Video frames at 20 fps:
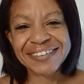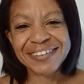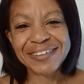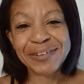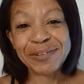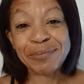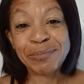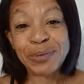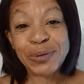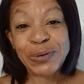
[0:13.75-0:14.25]

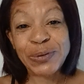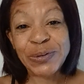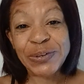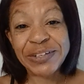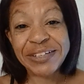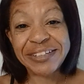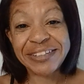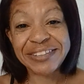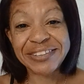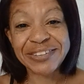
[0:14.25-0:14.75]
Good
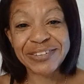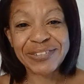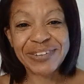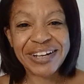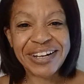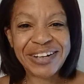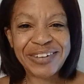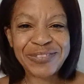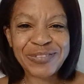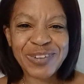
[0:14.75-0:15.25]
morning,
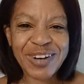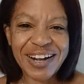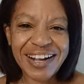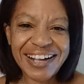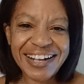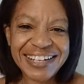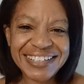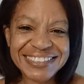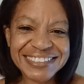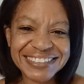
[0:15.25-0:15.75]
Grand
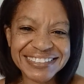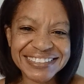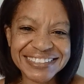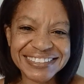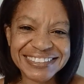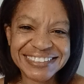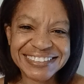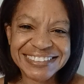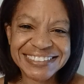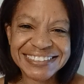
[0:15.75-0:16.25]

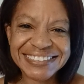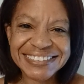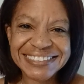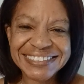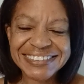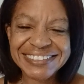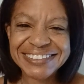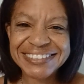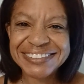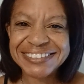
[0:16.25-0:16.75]
Rising.
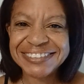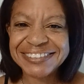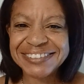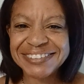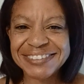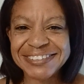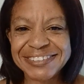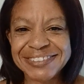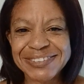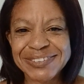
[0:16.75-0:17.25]

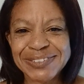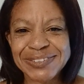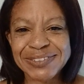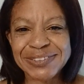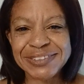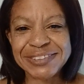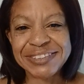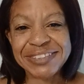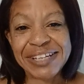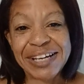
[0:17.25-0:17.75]

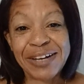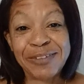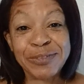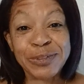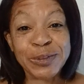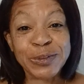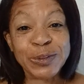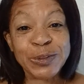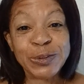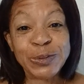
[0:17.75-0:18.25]
Good
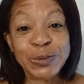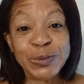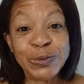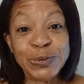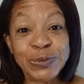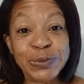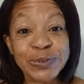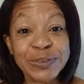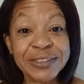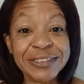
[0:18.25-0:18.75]

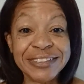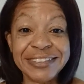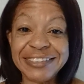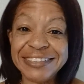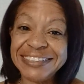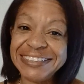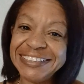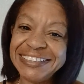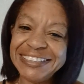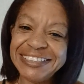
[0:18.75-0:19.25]
afternoon, good
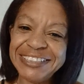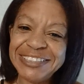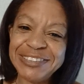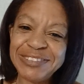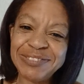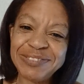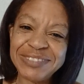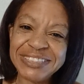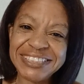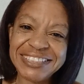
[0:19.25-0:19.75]

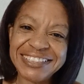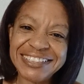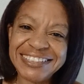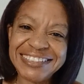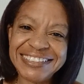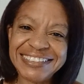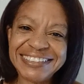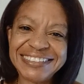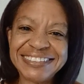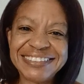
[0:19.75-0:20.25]

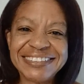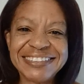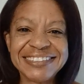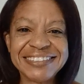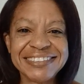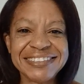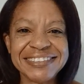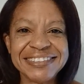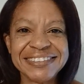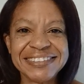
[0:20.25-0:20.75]
evening,
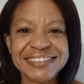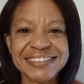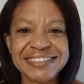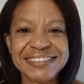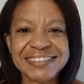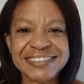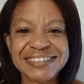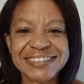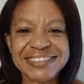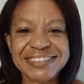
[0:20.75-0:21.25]

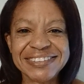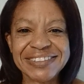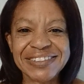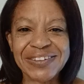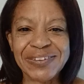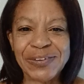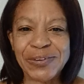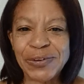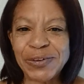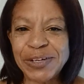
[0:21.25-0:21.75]

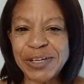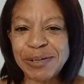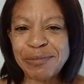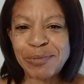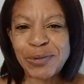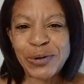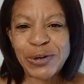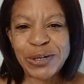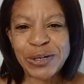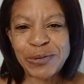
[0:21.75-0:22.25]
early
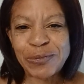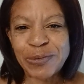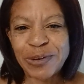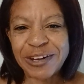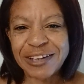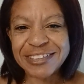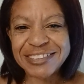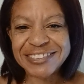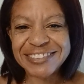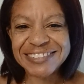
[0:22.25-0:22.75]
morning
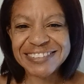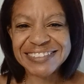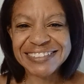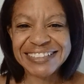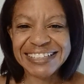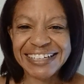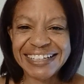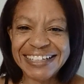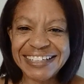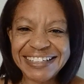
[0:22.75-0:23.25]
watchers,
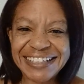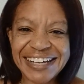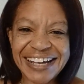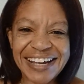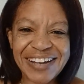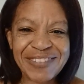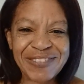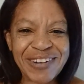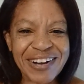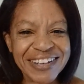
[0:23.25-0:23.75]
and late
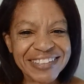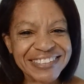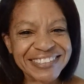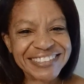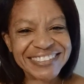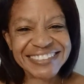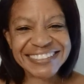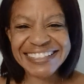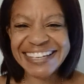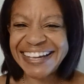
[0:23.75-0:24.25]
night
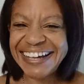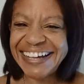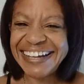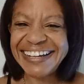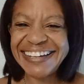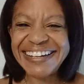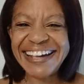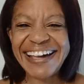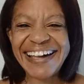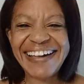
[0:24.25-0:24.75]
watchers.
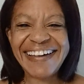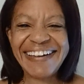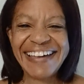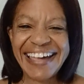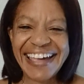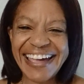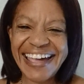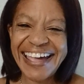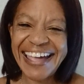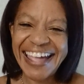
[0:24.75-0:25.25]
Hey, y'all.
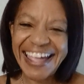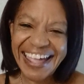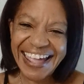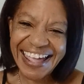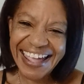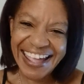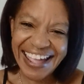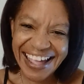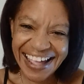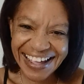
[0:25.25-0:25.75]

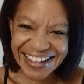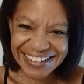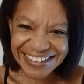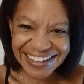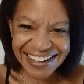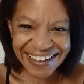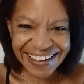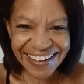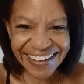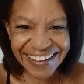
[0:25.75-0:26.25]
Hey, how
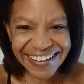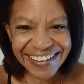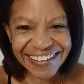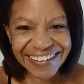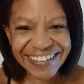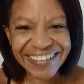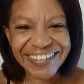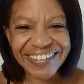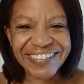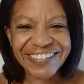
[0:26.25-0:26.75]

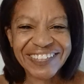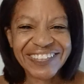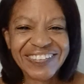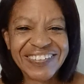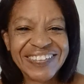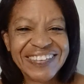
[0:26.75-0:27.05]
y'all?